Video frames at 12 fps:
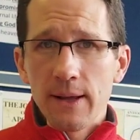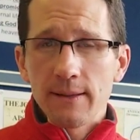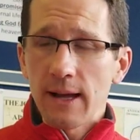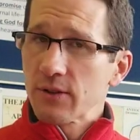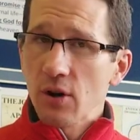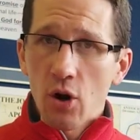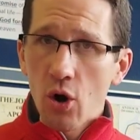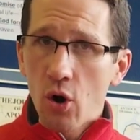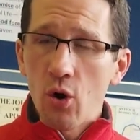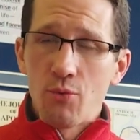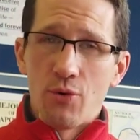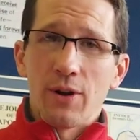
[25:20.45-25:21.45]
That's our
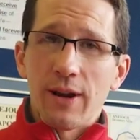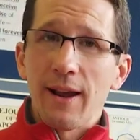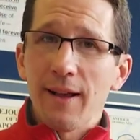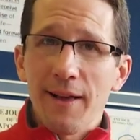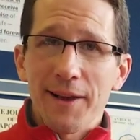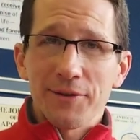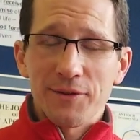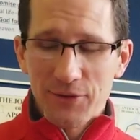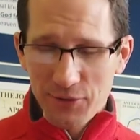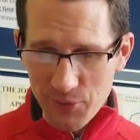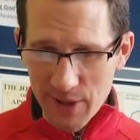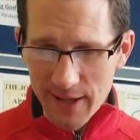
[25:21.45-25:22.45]
homework in class
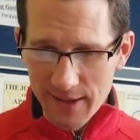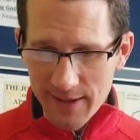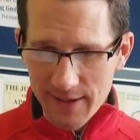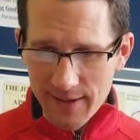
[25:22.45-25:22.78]
this week.